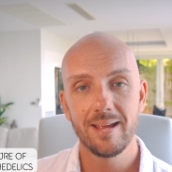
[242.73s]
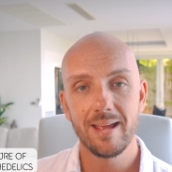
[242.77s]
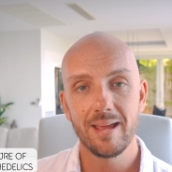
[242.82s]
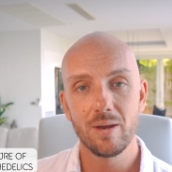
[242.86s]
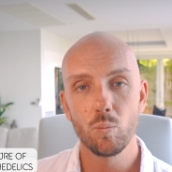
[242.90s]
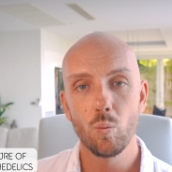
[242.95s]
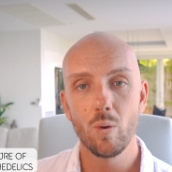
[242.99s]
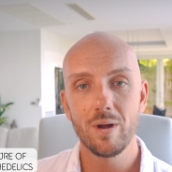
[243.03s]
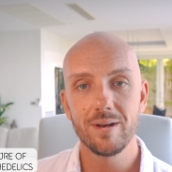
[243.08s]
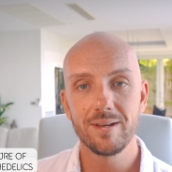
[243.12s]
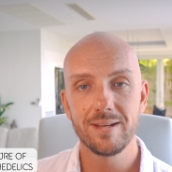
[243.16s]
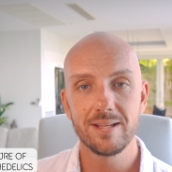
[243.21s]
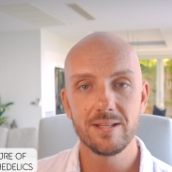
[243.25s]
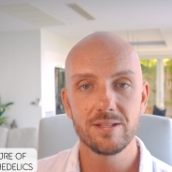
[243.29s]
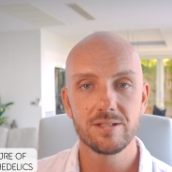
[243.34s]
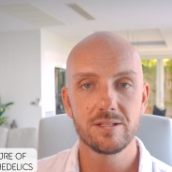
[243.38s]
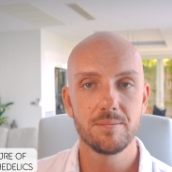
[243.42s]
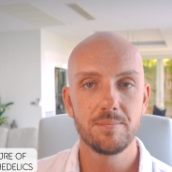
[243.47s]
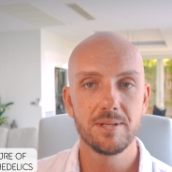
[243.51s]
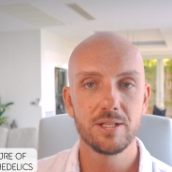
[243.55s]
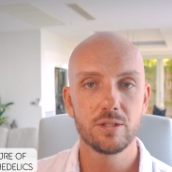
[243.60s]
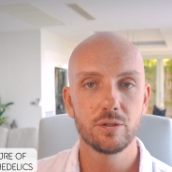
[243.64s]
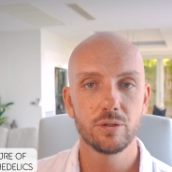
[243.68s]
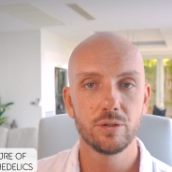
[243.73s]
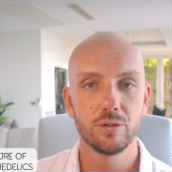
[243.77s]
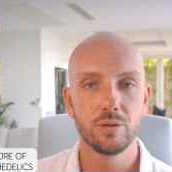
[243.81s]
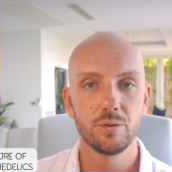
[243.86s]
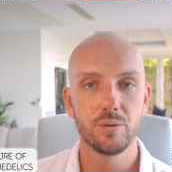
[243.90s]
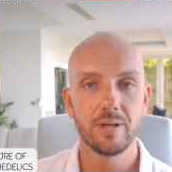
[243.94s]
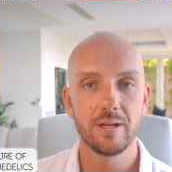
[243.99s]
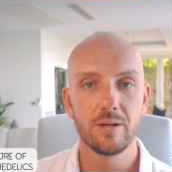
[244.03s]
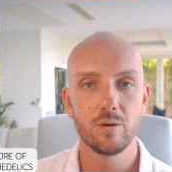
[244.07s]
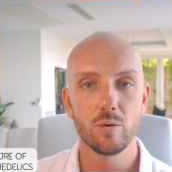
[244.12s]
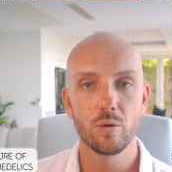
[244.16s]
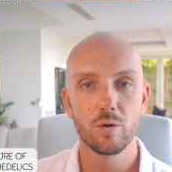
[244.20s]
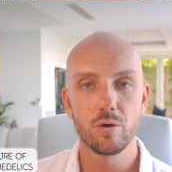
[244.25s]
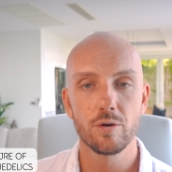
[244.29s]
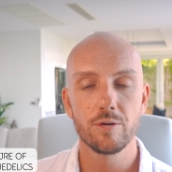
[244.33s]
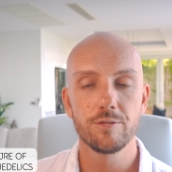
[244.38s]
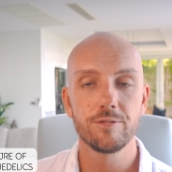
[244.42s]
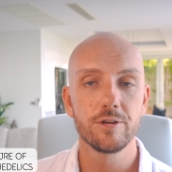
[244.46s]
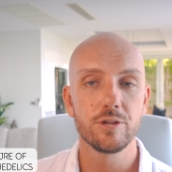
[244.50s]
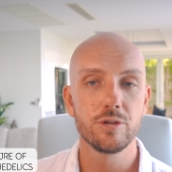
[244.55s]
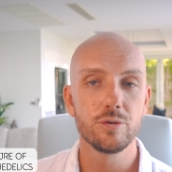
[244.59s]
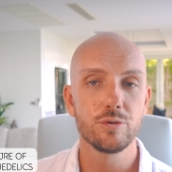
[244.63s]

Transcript: and what needs to be true in order for